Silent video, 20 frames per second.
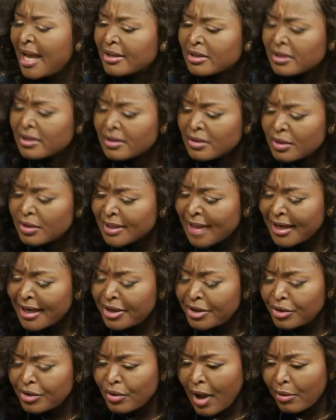You
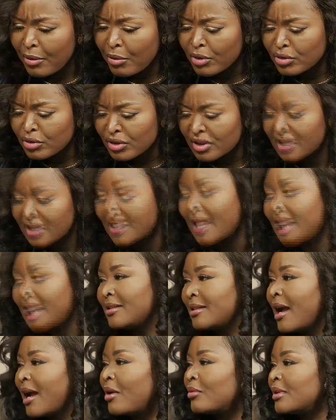said you are going to
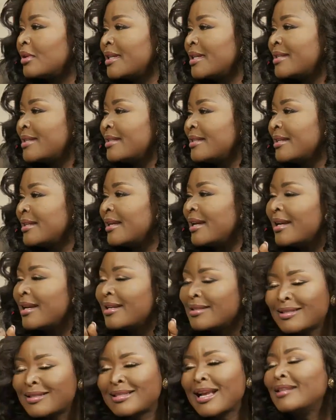shut down the city,
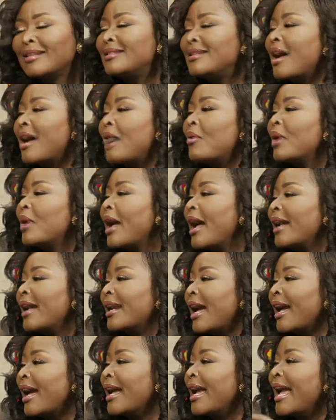shut down
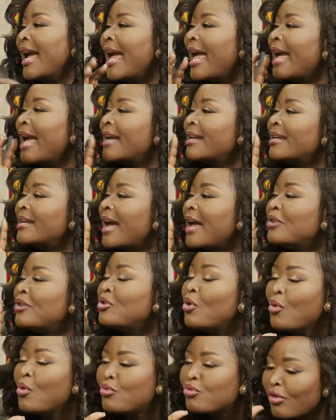Ghana, and
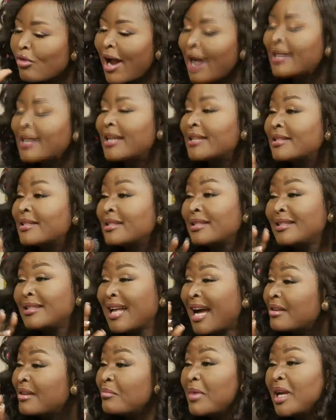you run the city.
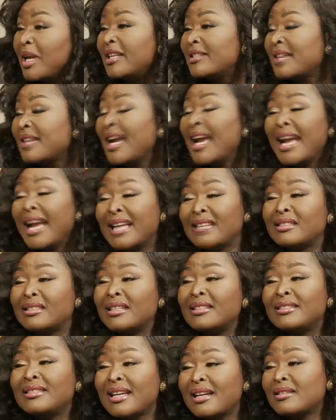That means it
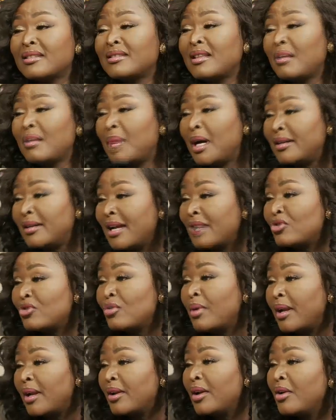isn't just about
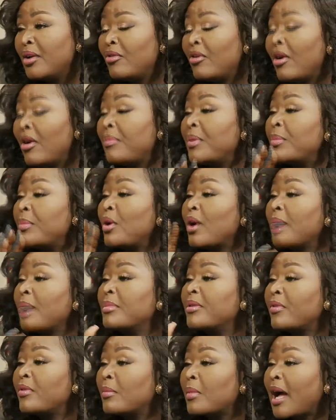Dansoman. There are people
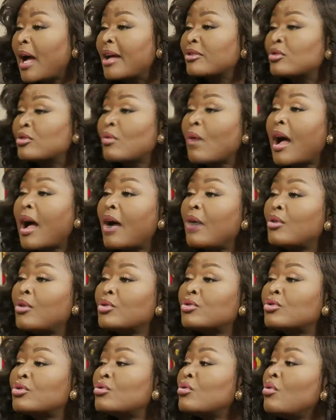coming from Kaswa,
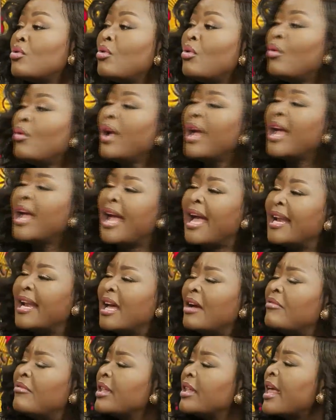Osu, and
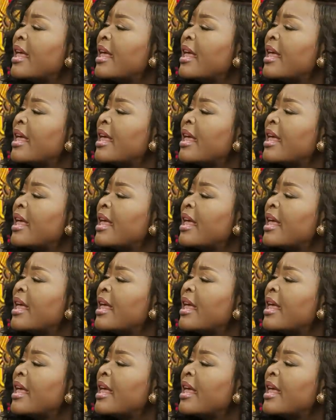everything.